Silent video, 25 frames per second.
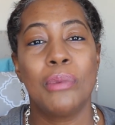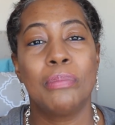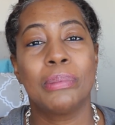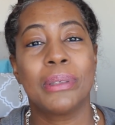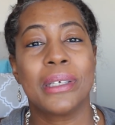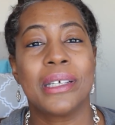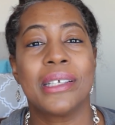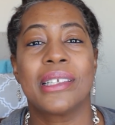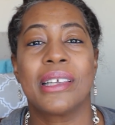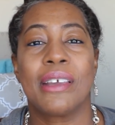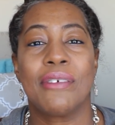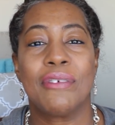
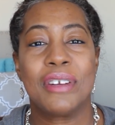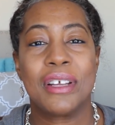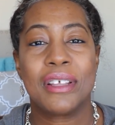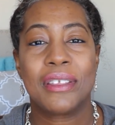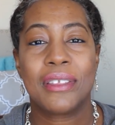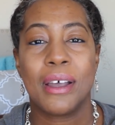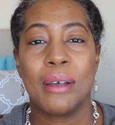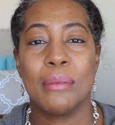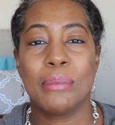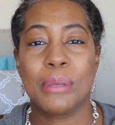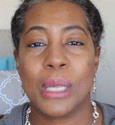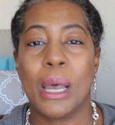Please give it a
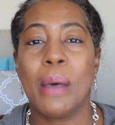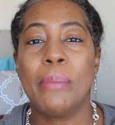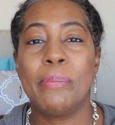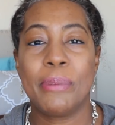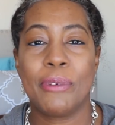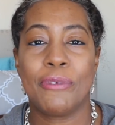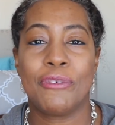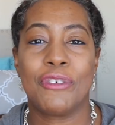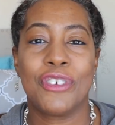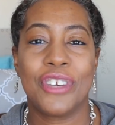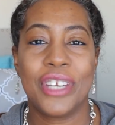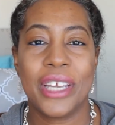thumbs up
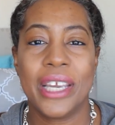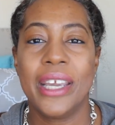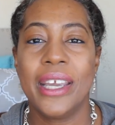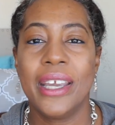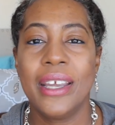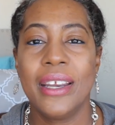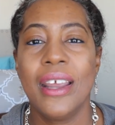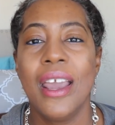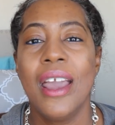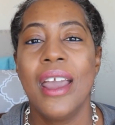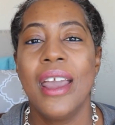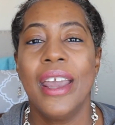if you
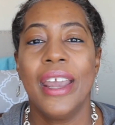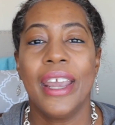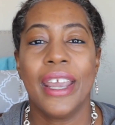did,